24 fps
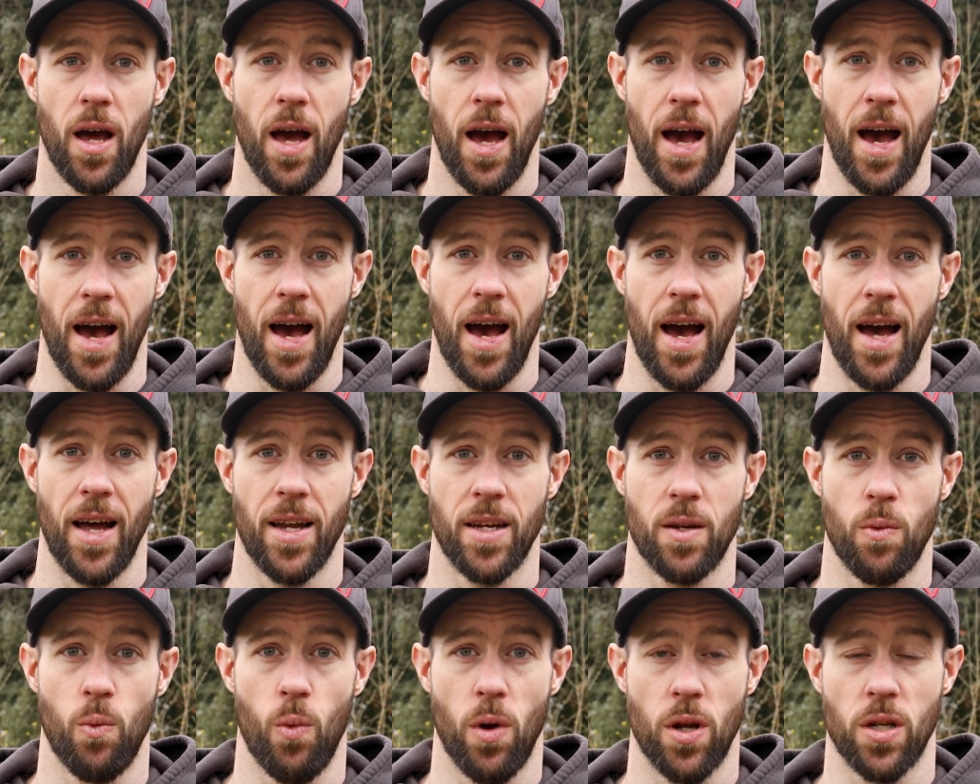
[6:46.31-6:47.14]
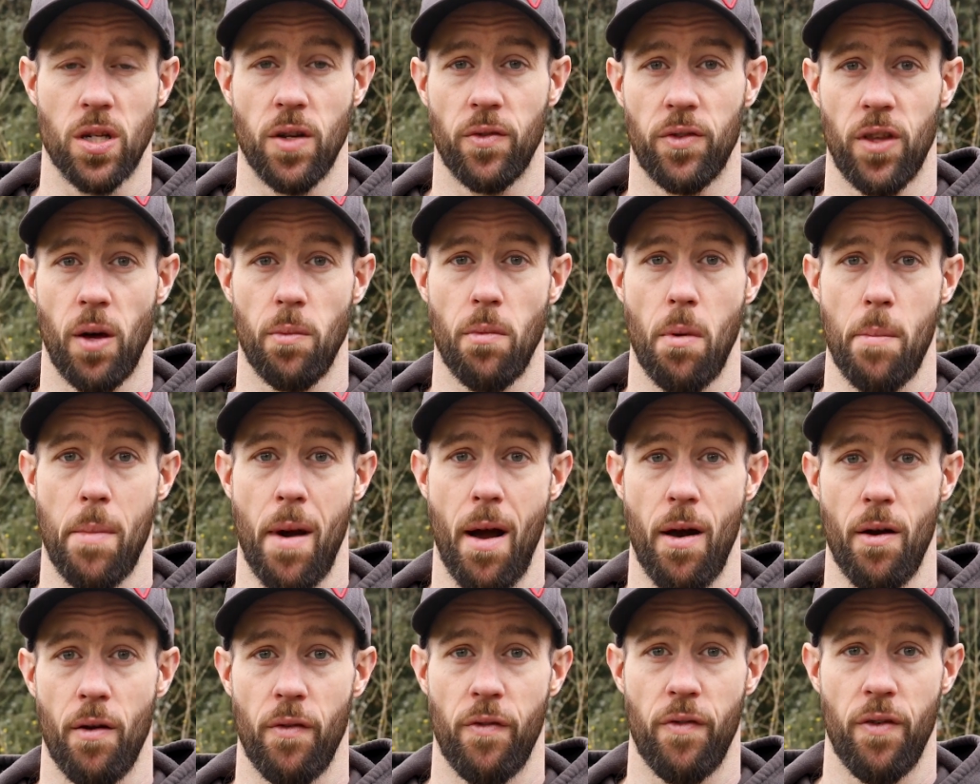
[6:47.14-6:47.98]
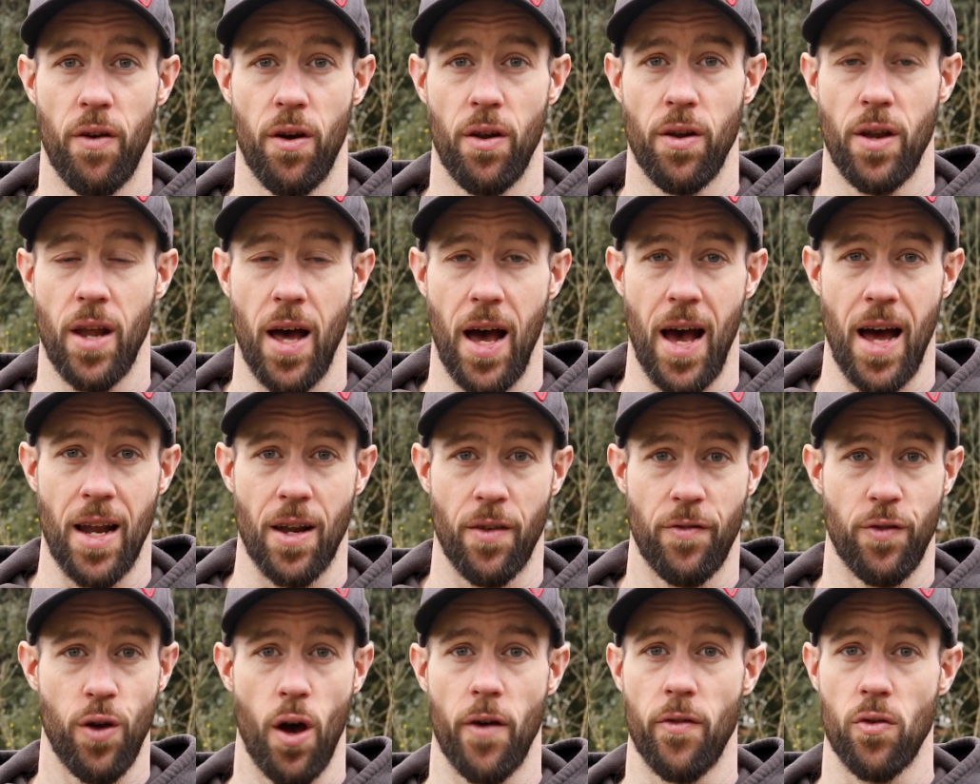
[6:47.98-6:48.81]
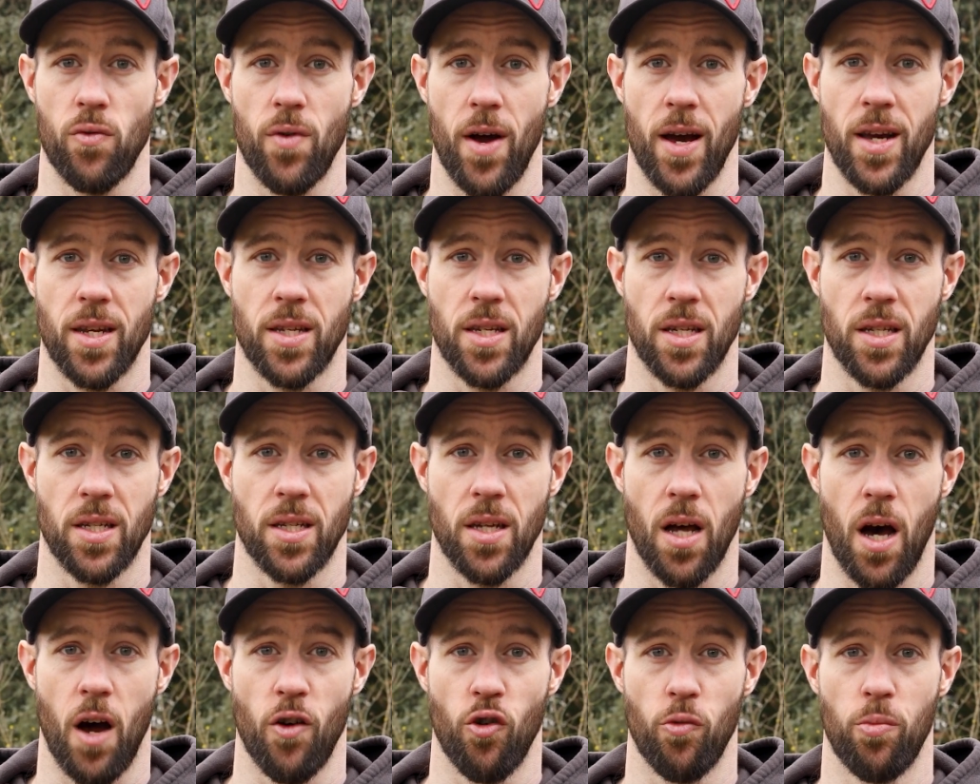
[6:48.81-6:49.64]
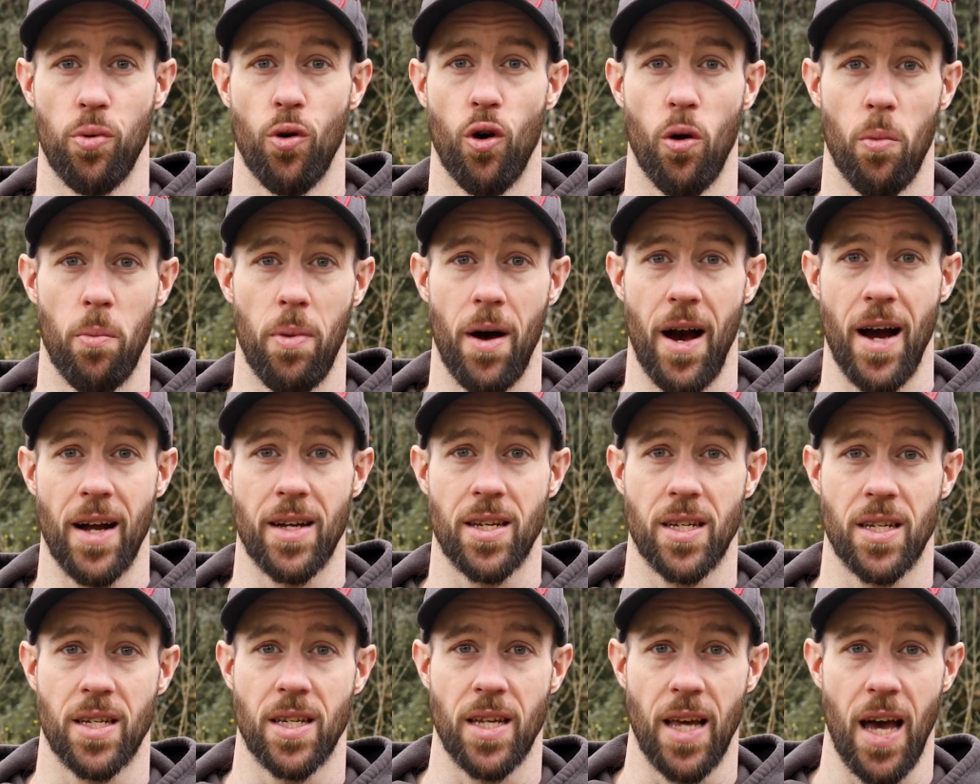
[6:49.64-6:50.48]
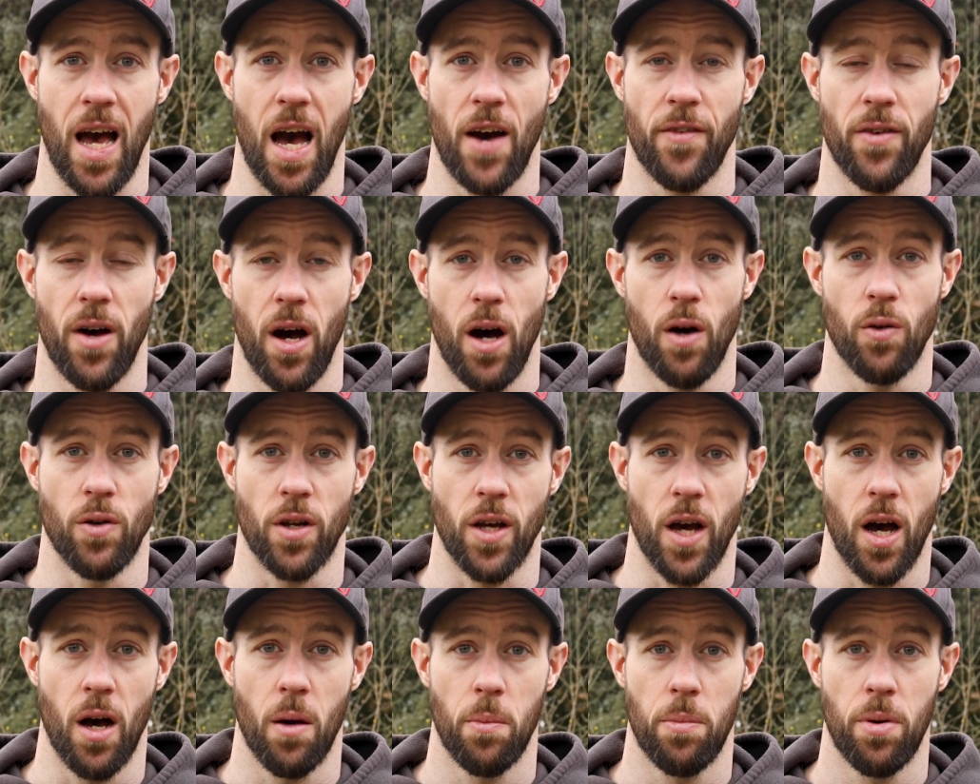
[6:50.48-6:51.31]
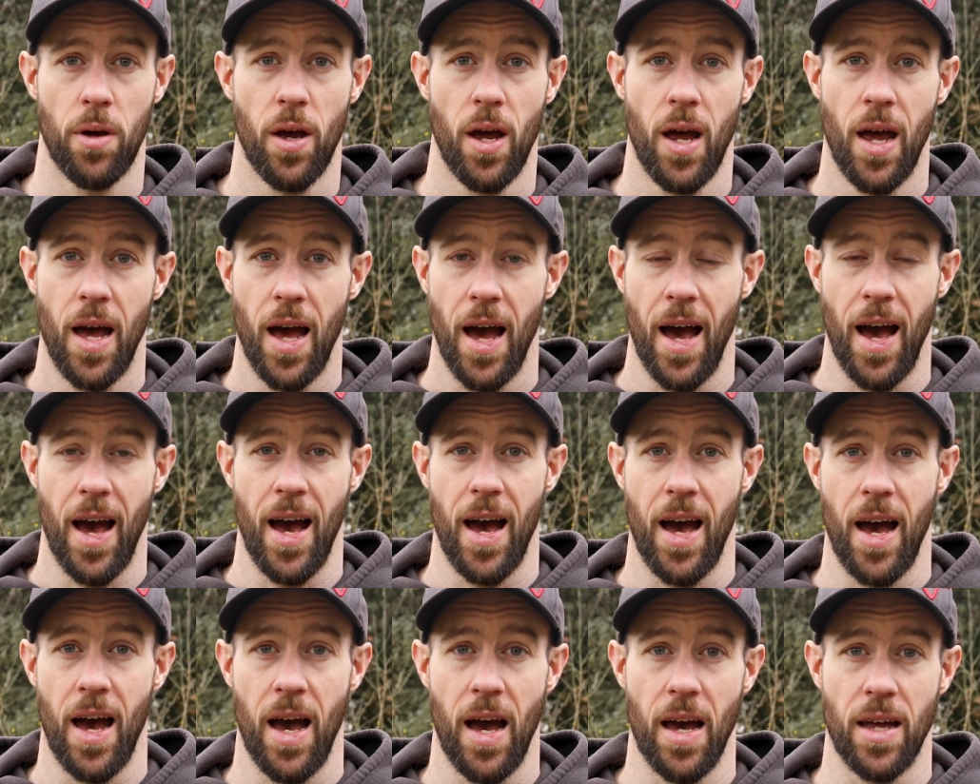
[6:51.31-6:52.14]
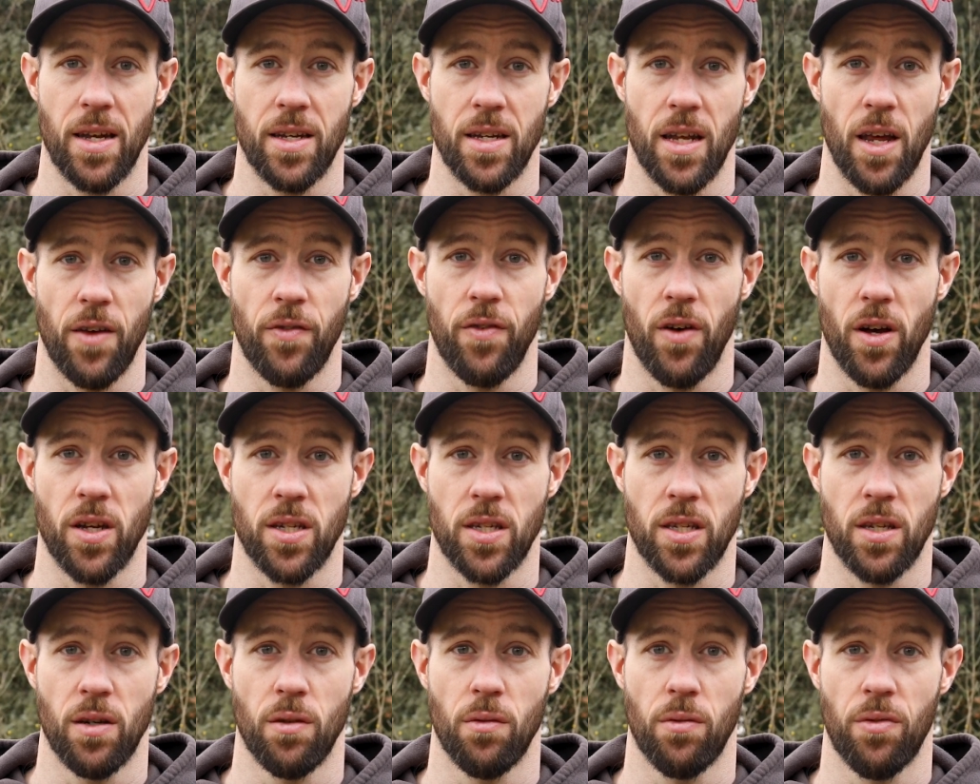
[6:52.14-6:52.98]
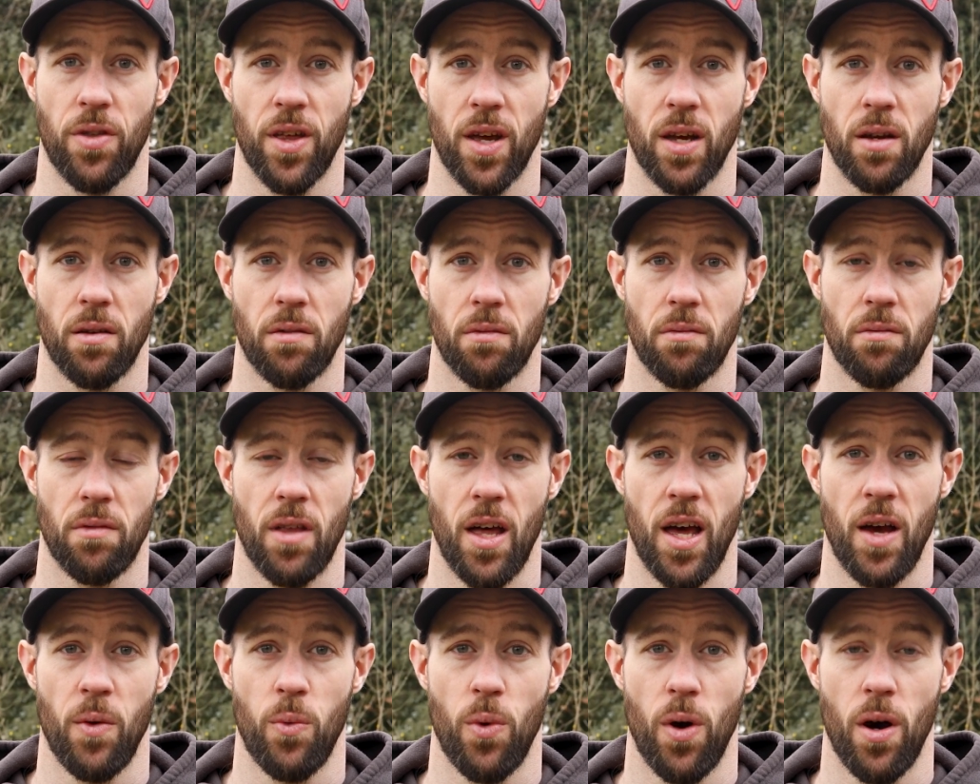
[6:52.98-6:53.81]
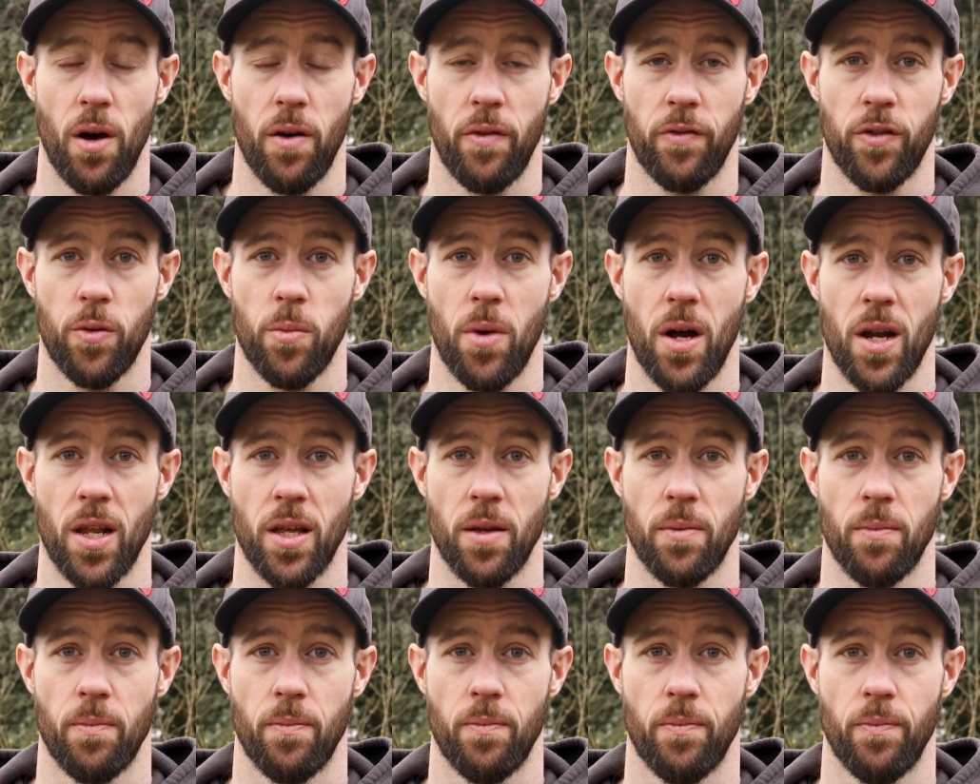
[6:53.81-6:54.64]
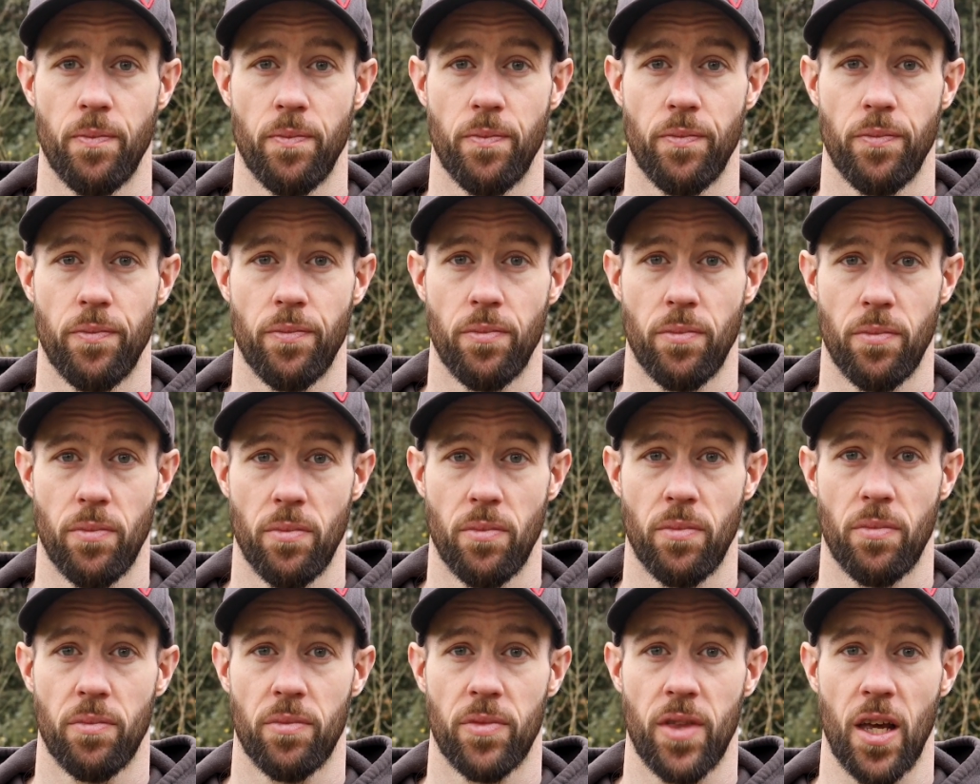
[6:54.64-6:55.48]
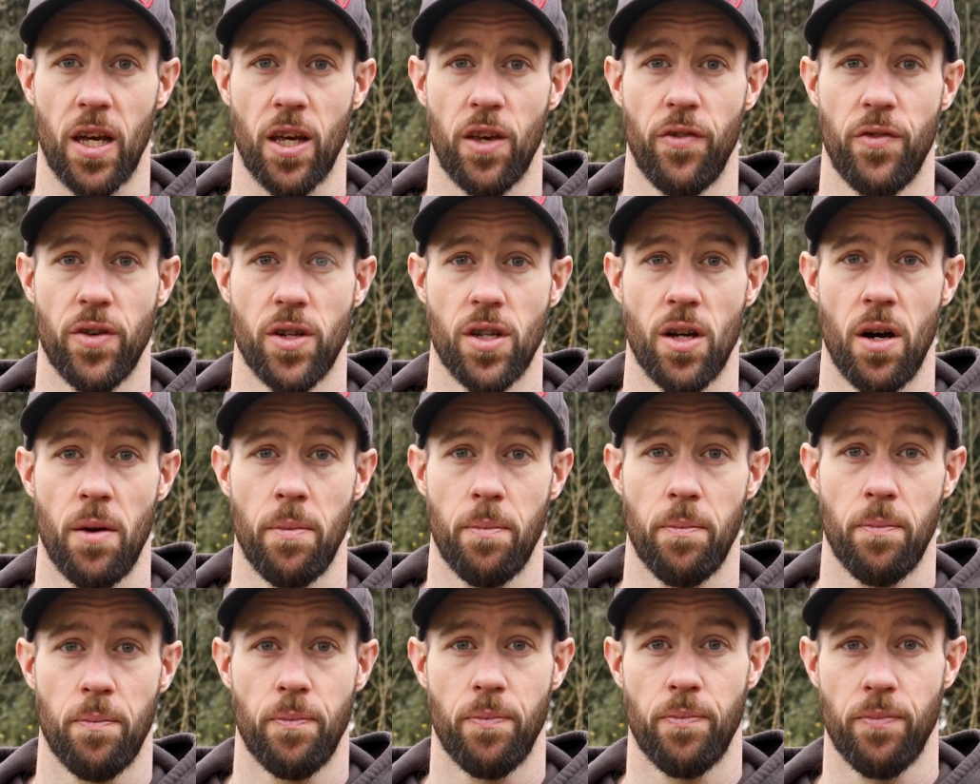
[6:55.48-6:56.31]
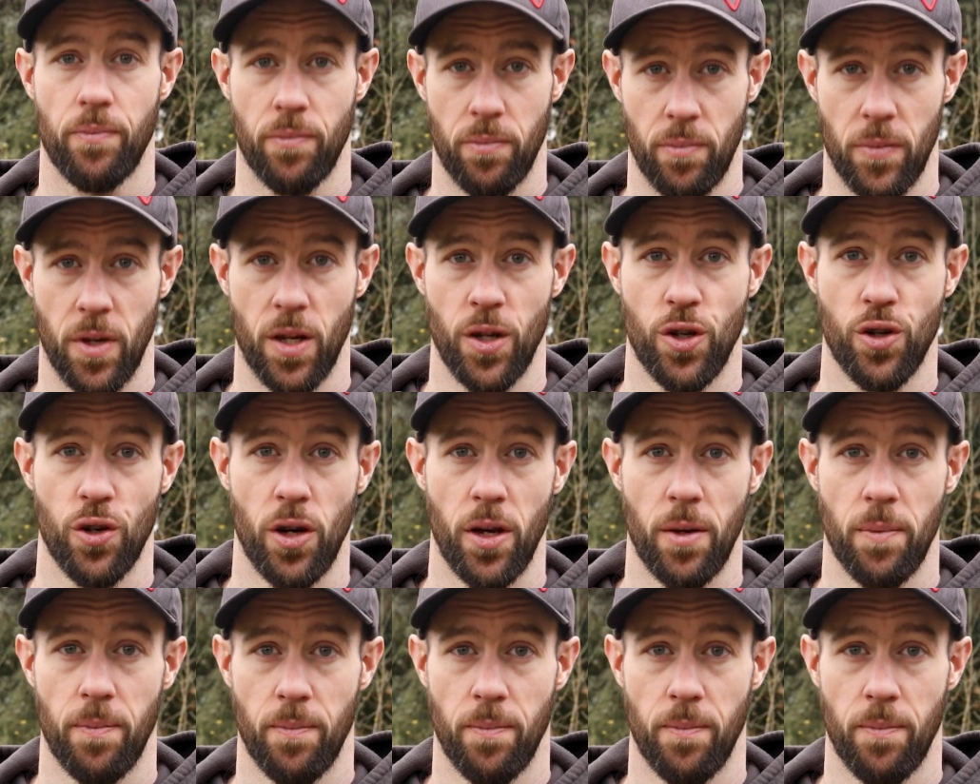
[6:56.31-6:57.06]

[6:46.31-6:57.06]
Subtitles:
And once I've done my marathon and a few other races, I'll report back to see how they're holding up and if I still think they're worth the money. Thank you for your time. Enjoy.